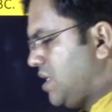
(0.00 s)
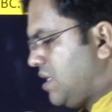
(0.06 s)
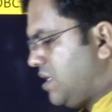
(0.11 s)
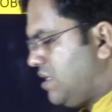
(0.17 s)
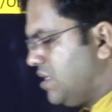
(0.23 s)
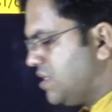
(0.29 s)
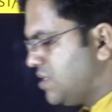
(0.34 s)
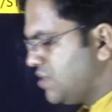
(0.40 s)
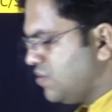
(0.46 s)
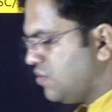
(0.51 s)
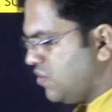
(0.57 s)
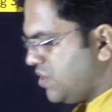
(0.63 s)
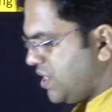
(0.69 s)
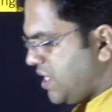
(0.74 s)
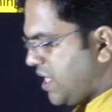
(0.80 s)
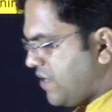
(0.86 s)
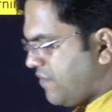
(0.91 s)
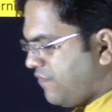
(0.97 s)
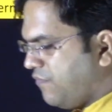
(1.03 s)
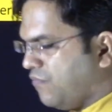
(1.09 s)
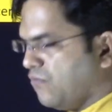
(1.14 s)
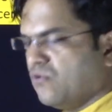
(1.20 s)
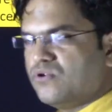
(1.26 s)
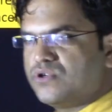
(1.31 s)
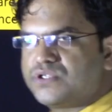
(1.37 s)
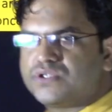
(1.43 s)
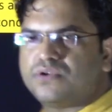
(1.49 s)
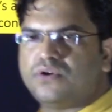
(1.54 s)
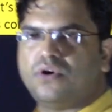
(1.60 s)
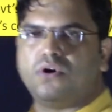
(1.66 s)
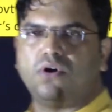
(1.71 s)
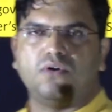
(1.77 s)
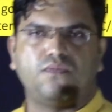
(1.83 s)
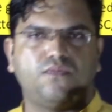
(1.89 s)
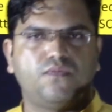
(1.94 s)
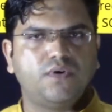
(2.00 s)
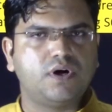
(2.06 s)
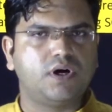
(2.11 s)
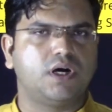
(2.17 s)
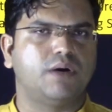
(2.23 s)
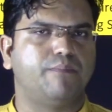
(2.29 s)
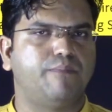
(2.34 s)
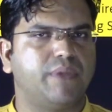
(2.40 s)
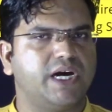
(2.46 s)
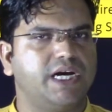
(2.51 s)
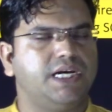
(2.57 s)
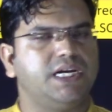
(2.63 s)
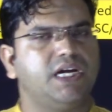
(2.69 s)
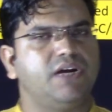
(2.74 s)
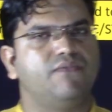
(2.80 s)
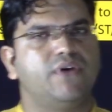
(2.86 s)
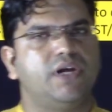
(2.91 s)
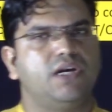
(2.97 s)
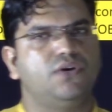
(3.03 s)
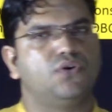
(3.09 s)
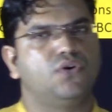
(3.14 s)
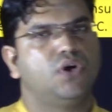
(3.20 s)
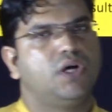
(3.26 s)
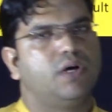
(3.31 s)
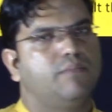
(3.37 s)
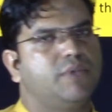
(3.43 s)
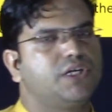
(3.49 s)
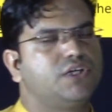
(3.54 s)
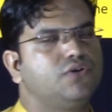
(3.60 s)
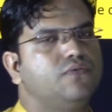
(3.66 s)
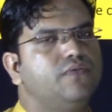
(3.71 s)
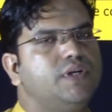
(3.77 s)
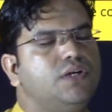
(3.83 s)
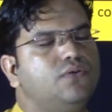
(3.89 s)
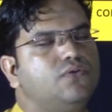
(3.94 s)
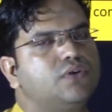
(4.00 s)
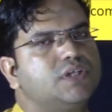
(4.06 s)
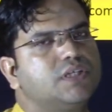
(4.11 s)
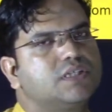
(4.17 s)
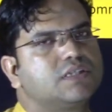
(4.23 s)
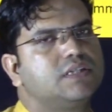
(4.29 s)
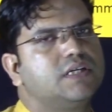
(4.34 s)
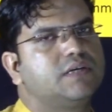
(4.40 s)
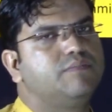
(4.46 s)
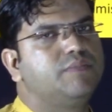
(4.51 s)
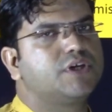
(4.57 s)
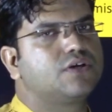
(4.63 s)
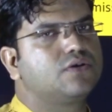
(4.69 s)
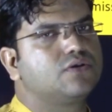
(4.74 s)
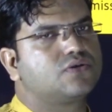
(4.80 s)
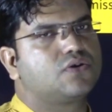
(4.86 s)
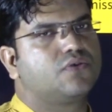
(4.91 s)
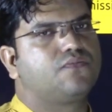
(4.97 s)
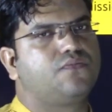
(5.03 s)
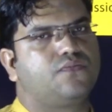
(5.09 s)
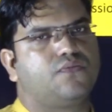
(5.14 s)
does not have force of binding value, but you will notice that because of